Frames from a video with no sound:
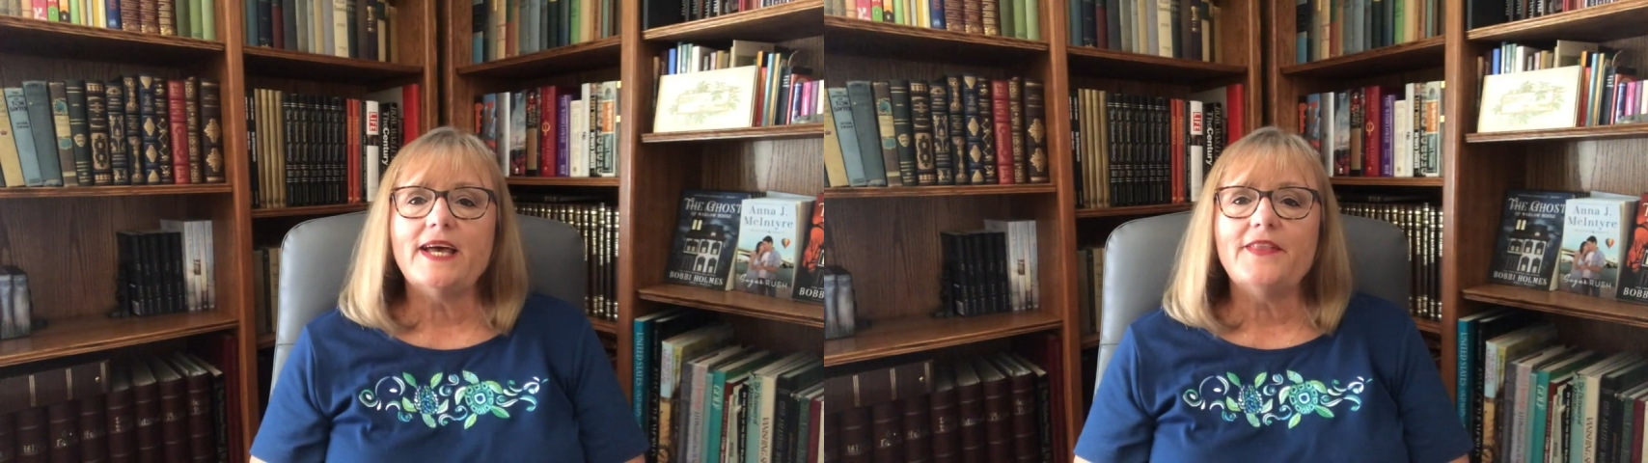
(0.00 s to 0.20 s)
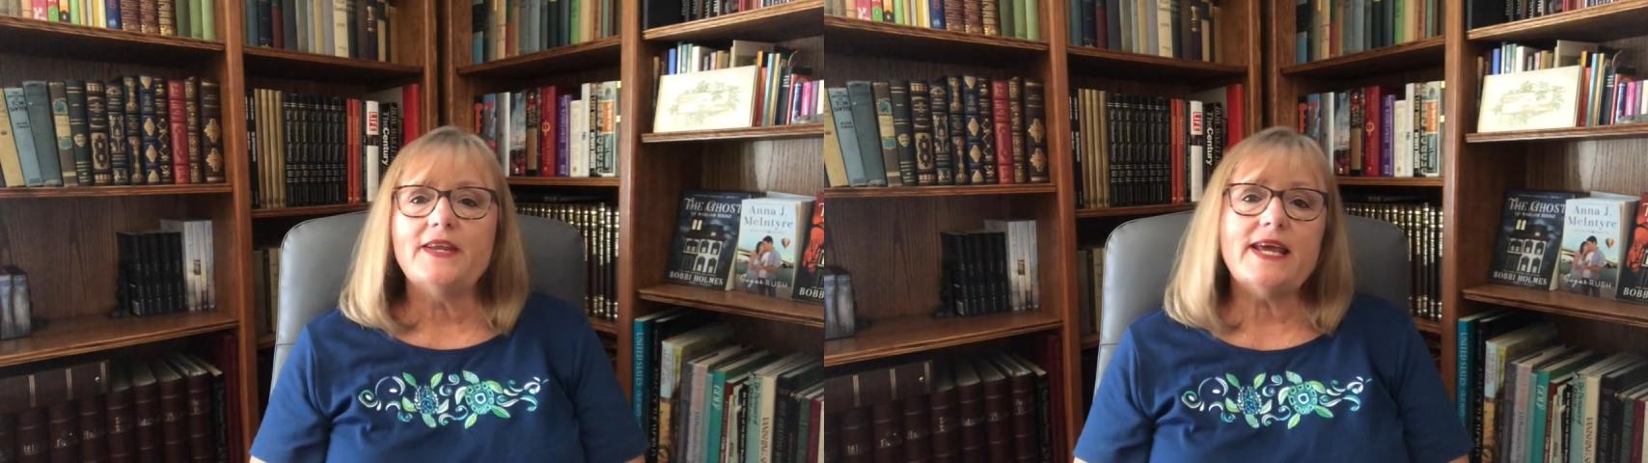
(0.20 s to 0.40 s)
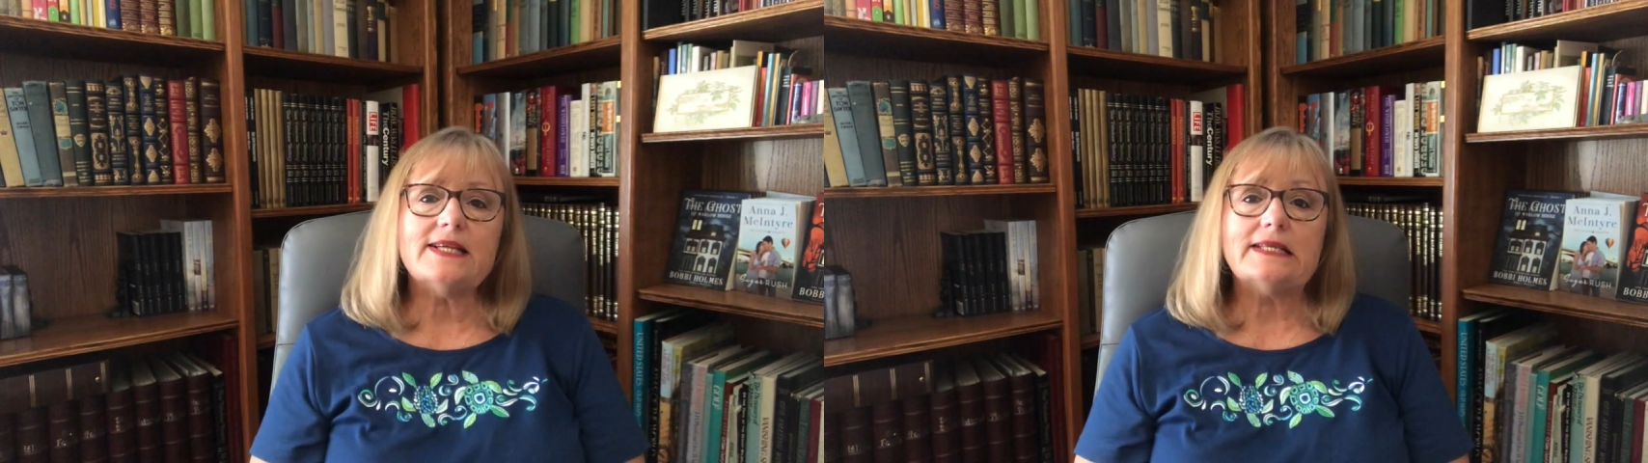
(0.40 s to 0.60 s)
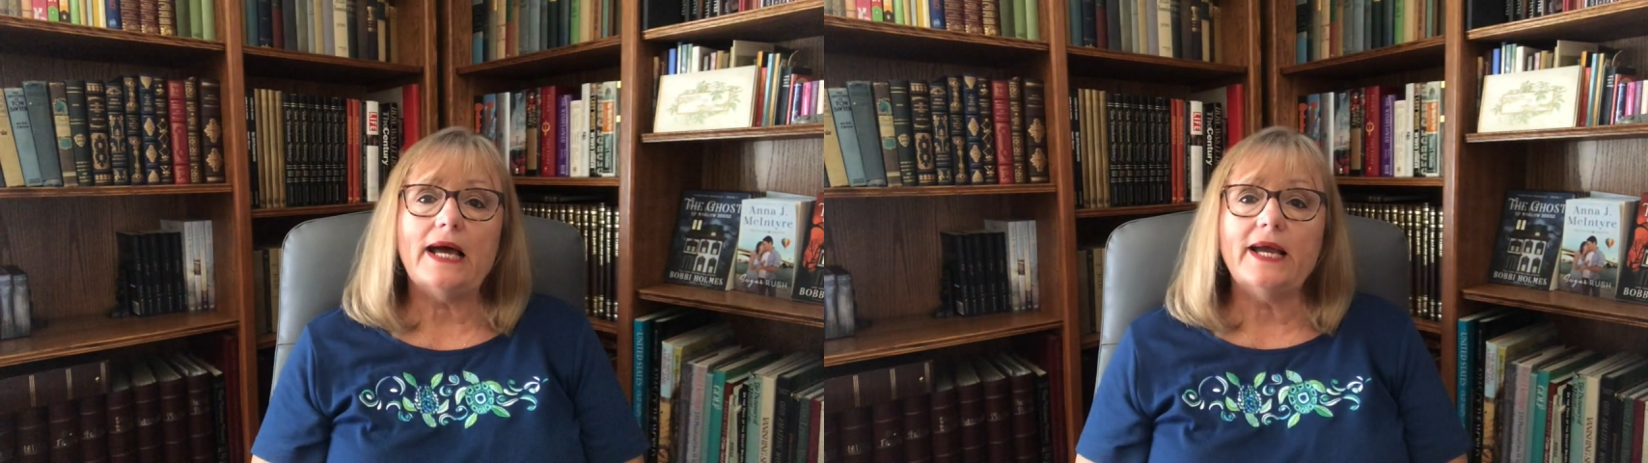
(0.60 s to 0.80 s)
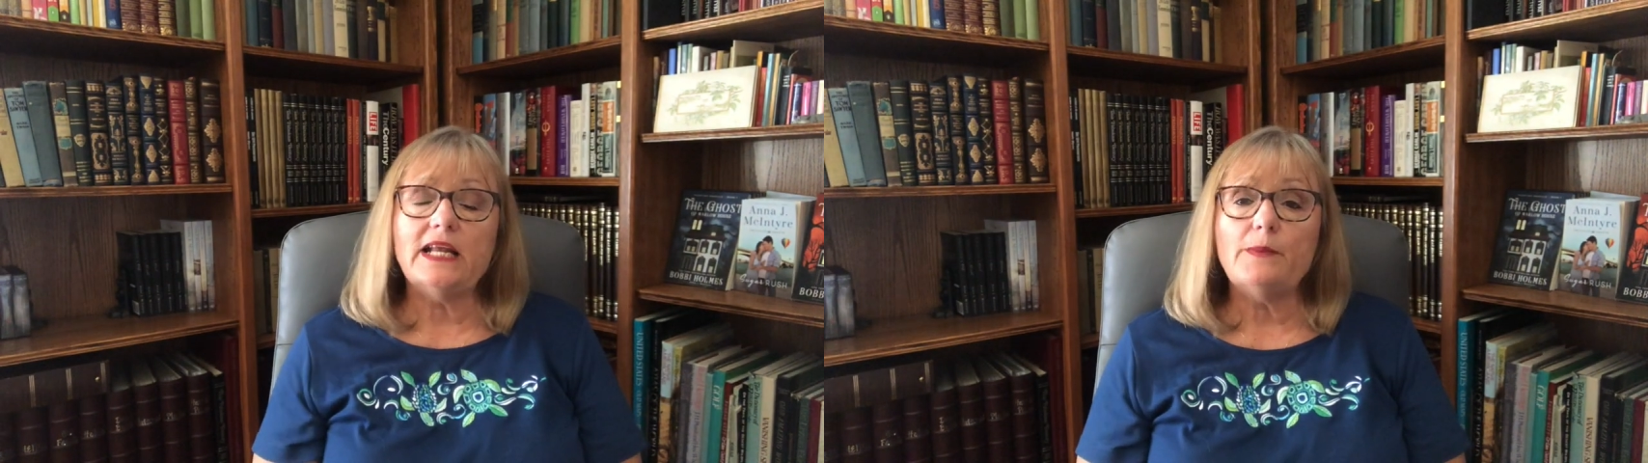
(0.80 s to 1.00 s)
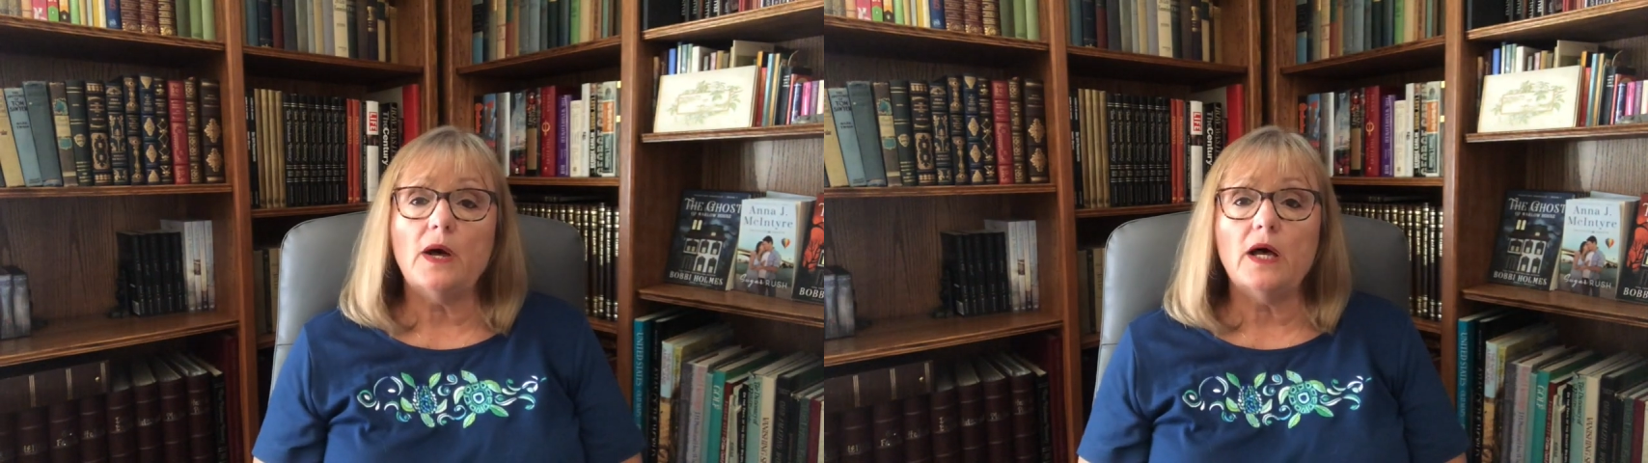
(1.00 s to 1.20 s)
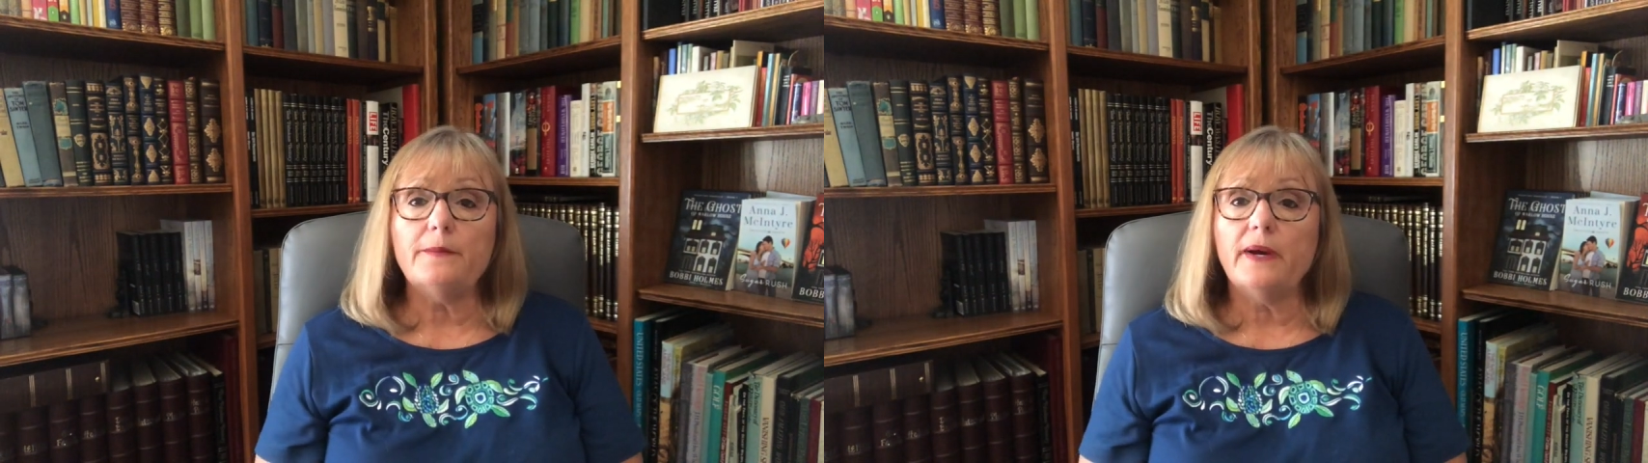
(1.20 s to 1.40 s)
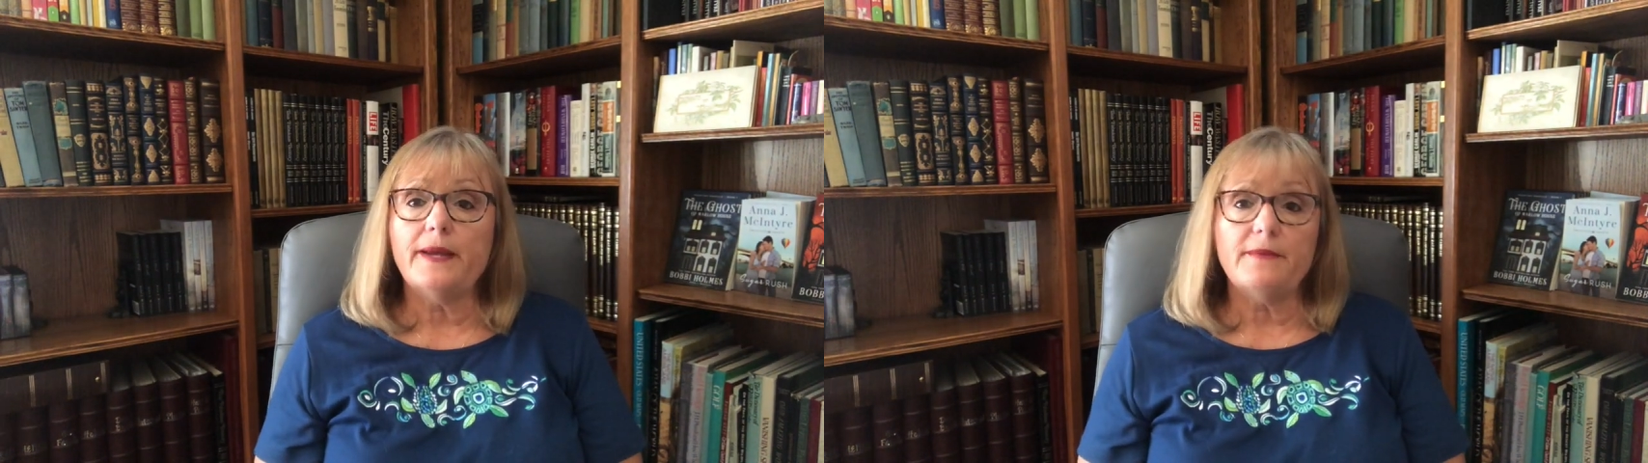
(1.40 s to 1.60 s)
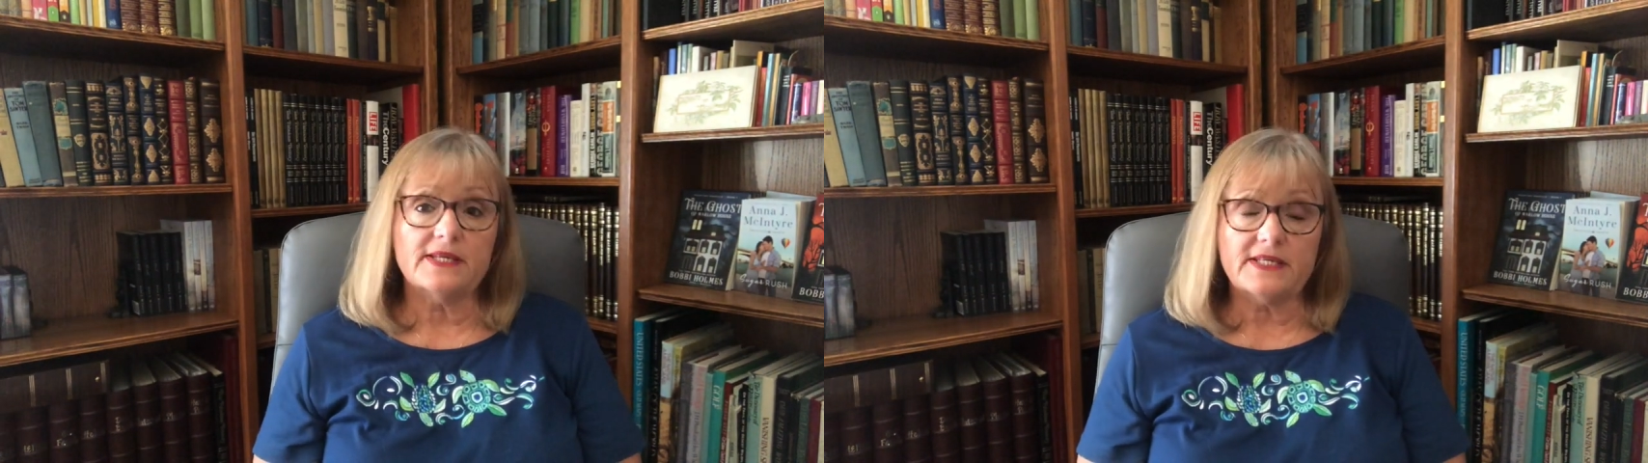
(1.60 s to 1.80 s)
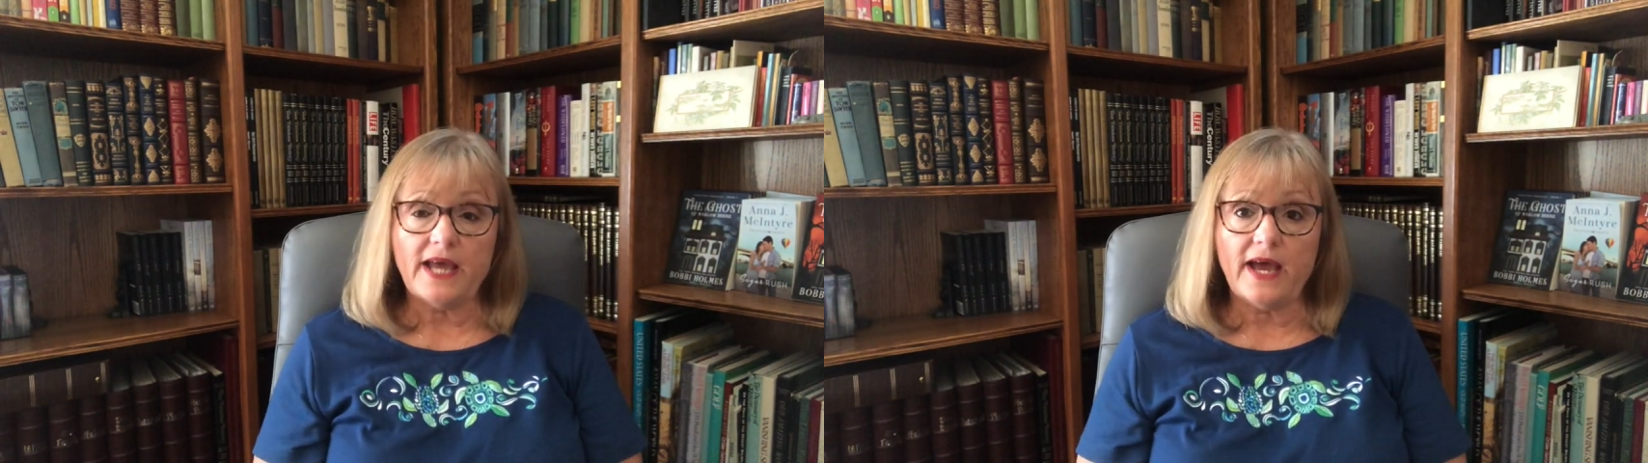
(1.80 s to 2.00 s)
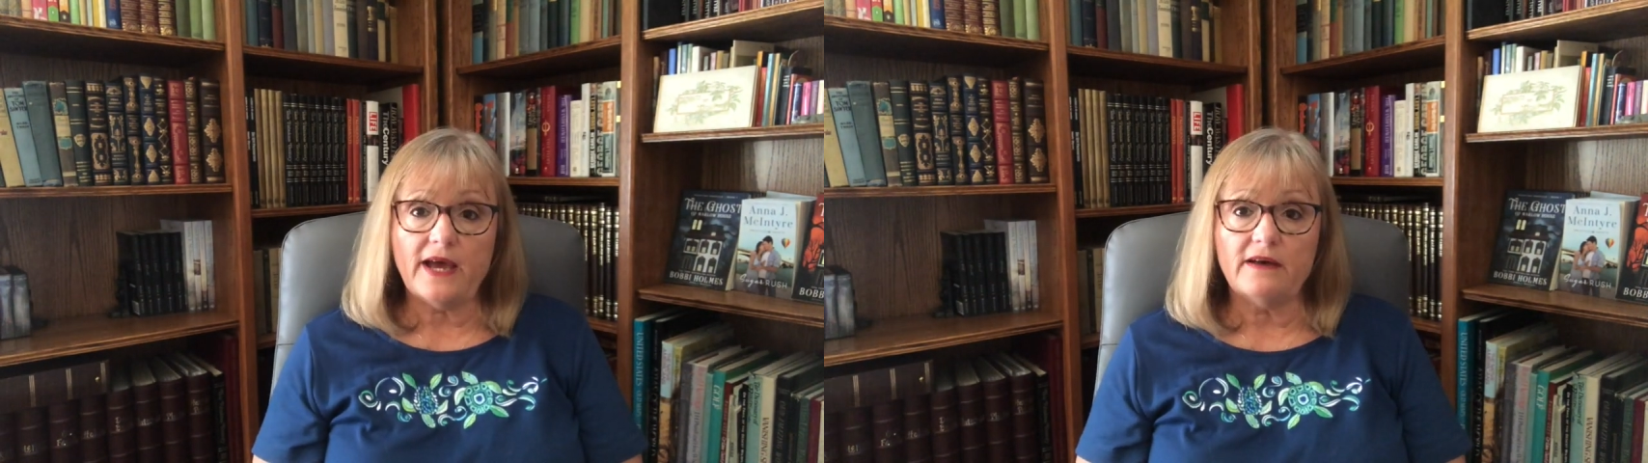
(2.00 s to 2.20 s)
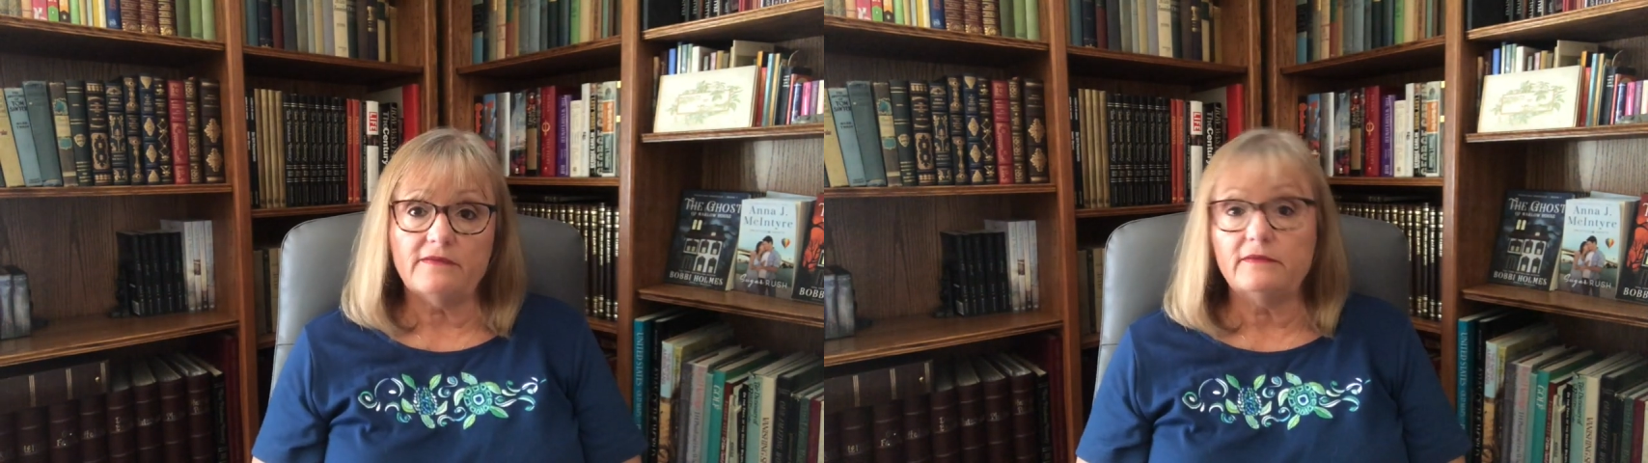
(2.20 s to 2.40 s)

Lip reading: The next item on my must-have